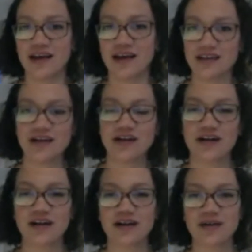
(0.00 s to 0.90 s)
a
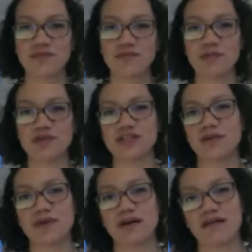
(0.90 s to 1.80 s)
year
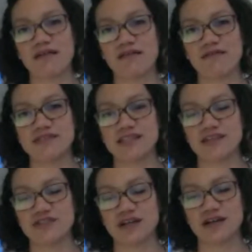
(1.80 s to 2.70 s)
membership of
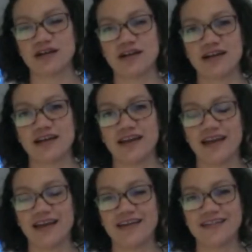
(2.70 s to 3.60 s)
Skillshare
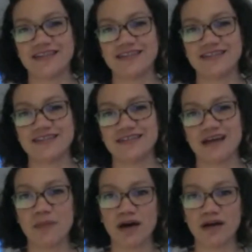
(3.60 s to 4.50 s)
and a
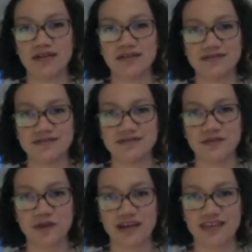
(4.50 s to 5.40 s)
mug
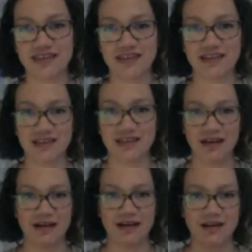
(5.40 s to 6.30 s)
with
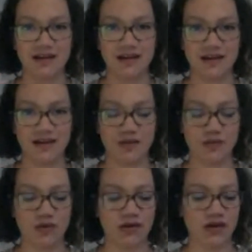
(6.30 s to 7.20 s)
their
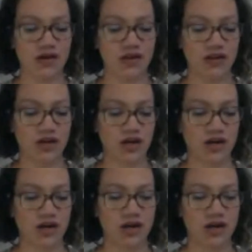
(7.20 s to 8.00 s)
watercolor